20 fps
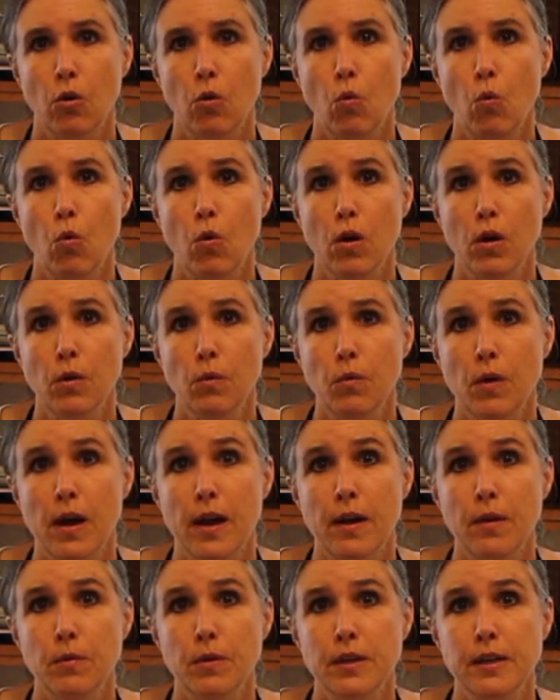or
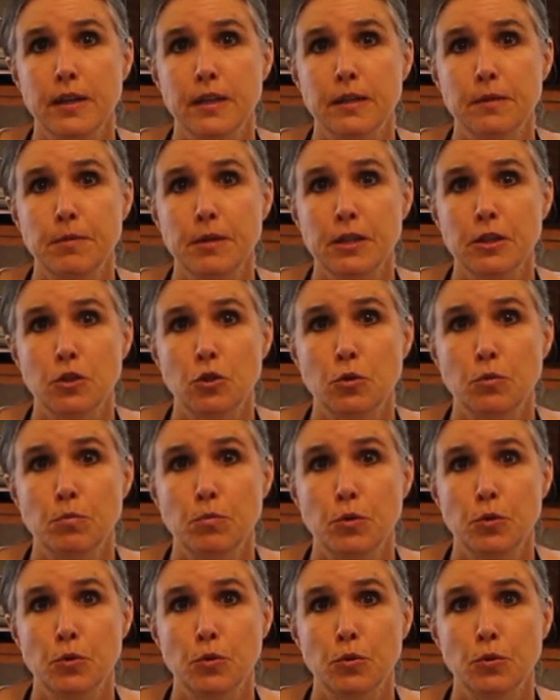why it would need to be
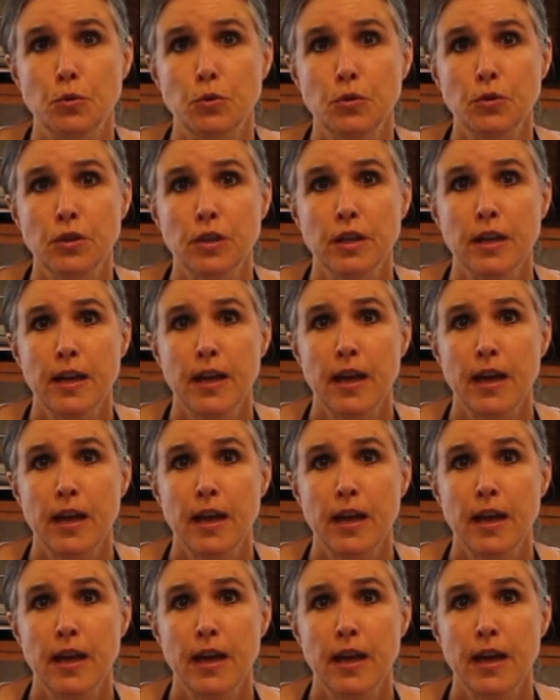smooth.